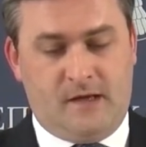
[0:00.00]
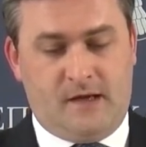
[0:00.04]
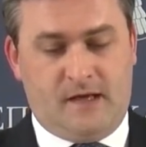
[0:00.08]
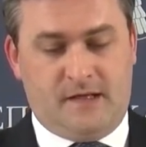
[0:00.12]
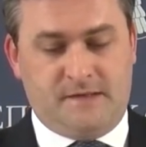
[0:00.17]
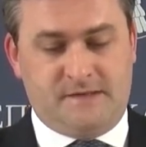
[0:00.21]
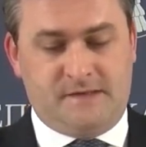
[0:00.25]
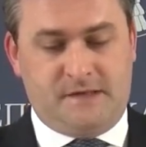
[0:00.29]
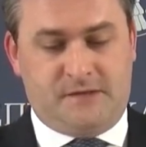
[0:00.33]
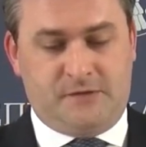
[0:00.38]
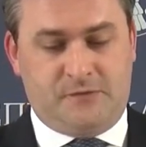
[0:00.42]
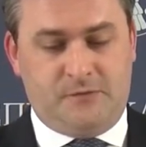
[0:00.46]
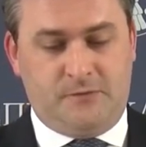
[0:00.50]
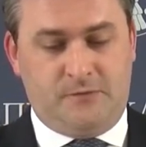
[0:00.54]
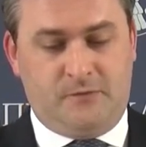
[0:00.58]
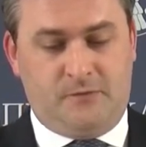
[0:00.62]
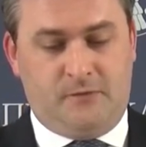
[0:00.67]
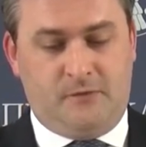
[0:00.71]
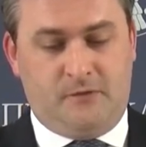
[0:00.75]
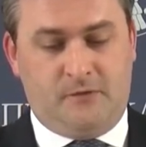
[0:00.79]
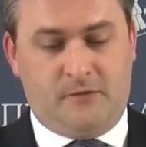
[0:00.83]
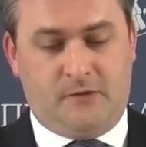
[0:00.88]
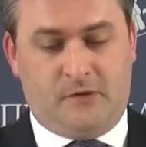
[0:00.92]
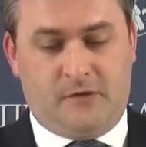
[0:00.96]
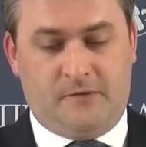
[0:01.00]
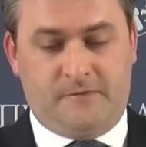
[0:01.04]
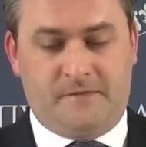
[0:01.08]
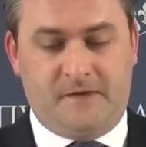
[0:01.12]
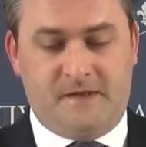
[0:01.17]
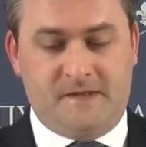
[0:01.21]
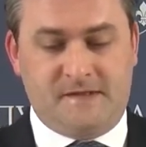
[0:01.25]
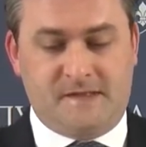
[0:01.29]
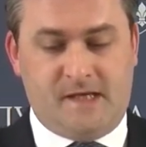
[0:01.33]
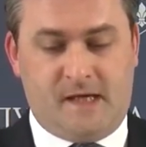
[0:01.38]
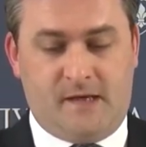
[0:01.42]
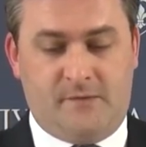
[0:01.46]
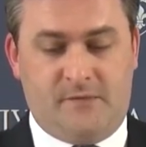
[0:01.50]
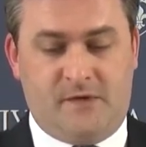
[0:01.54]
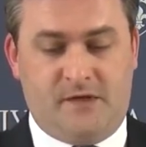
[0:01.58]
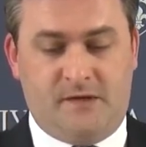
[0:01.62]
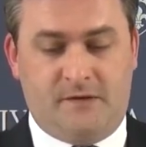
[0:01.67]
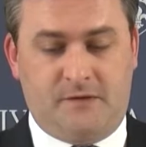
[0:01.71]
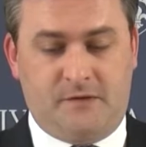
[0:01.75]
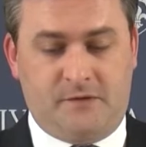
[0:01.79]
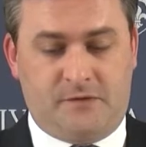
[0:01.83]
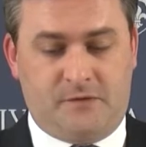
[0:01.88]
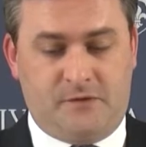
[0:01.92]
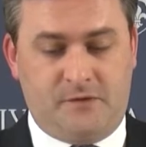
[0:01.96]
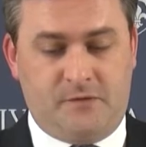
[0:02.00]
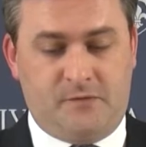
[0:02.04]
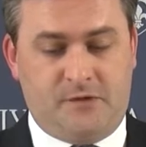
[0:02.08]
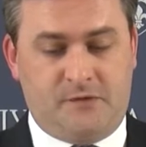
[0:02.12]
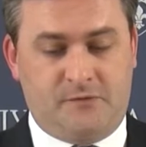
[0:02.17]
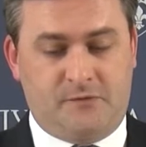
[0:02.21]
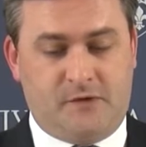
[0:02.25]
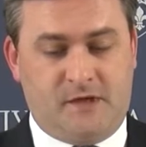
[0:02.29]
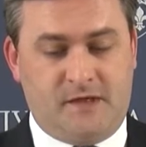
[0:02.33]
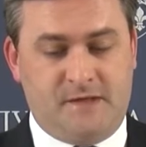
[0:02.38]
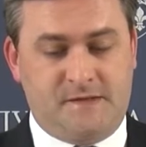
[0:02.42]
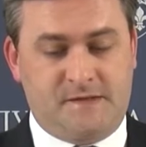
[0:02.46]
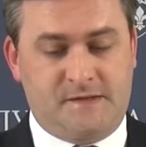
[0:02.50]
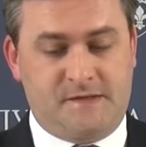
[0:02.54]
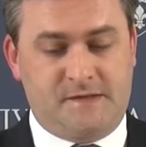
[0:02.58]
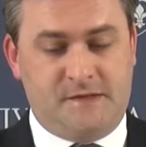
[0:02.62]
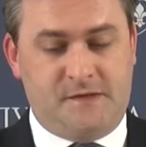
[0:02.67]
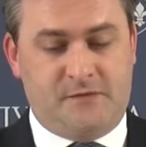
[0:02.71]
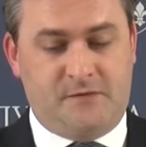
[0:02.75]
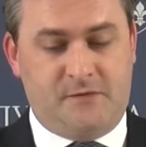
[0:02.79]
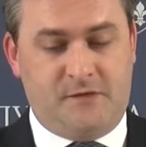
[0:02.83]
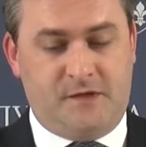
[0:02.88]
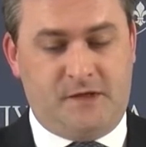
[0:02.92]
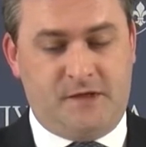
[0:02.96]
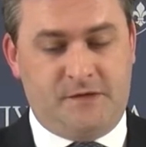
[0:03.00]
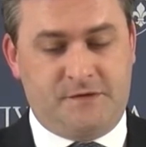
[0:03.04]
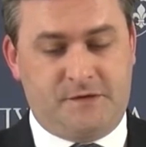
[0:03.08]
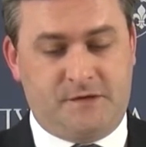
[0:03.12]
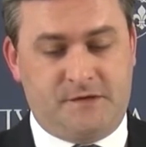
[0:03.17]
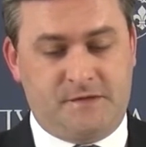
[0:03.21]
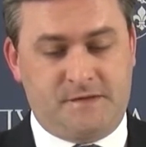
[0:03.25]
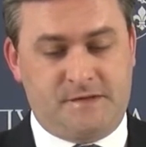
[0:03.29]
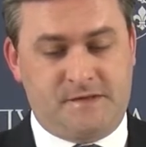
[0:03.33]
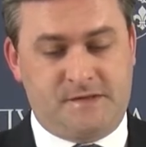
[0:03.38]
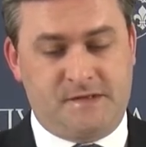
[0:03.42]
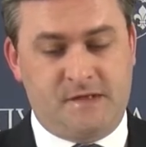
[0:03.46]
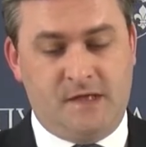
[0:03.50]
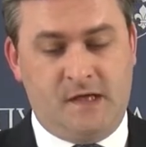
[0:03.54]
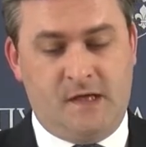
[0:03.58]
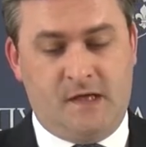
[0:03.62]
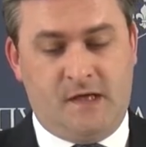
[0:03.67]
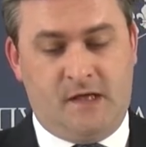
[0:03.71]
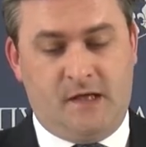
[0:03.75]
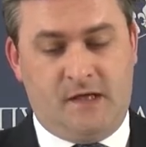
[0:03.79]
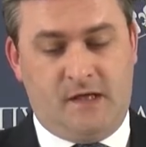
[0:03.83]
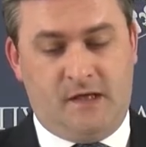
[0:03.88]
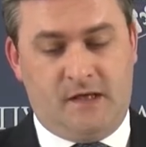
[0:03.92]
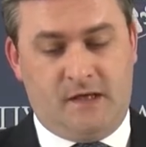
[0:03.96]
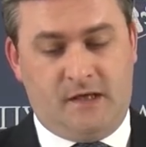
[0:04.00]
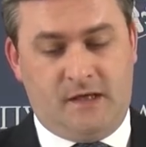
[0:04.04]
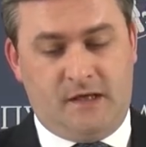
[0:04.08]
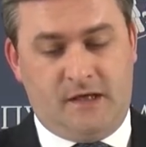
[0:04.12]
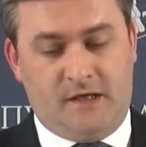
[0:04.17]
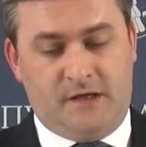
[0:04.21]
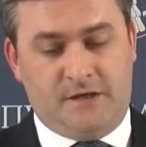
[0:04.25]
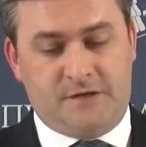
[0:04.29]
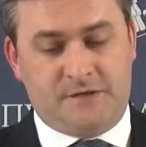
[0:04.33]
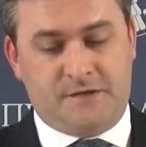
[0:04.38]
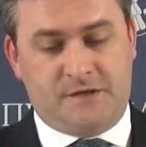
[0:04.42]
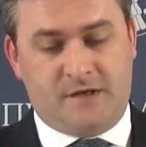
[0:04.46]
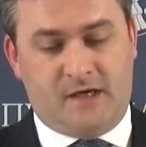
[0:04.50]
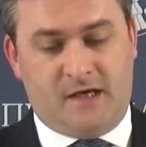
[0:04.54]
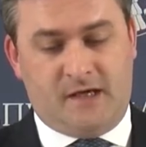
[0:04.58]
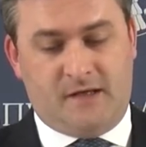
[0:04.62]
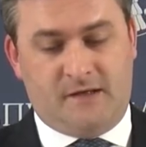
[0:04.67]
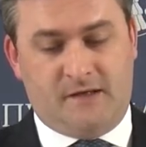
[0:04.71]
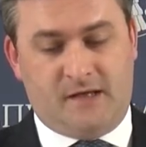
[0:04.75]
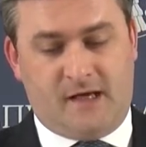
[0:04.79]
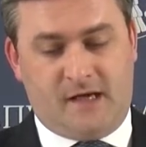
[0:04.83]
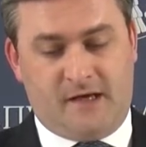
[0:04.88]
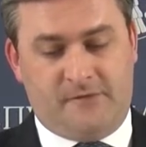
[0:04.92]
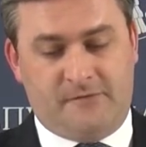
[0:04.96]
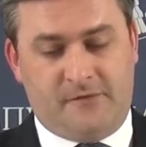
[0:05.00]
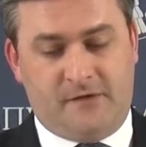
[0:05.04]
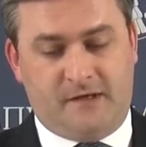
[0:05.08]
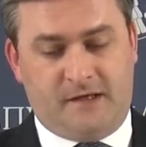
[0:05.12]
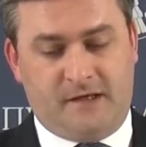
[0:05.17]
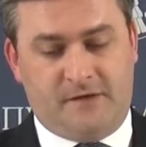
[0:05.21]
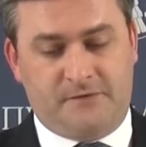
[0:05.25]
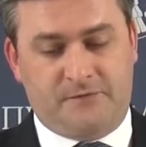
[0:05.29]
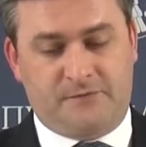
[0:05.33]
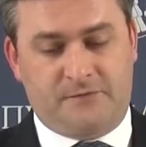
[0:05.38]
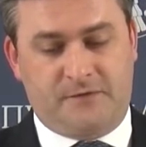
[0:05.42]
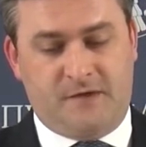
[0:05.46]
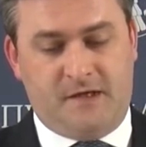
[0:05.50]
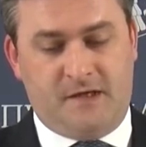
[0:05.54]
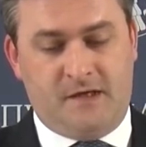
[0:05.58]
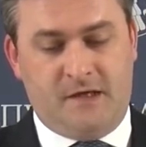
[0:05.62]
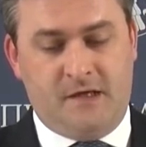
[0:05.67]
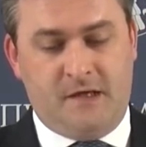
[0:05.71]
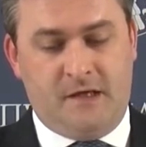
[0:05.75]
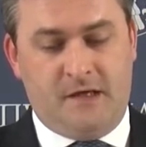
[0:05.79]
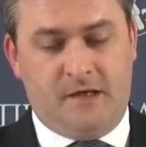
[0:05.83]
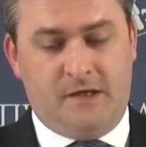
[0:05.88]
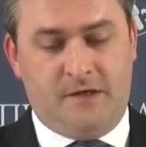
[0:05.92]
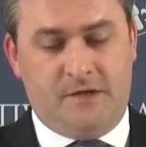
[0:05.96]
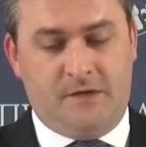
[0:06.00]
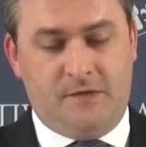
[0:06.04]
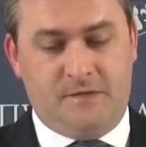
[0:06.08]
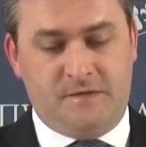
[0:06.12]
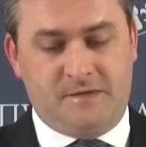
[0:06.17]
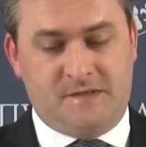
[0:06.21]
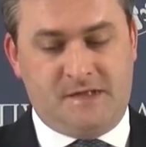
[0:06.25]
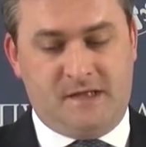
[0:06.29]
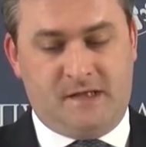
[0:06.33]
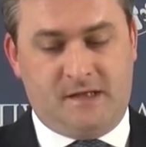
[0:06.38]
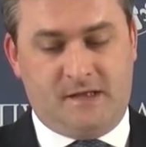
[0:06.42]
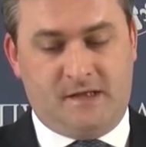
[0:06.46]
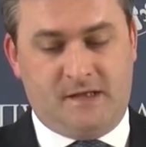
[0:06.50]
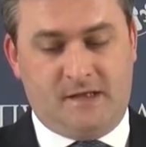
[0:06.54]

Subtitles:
as a tool of examining the human rights situations in each and every country using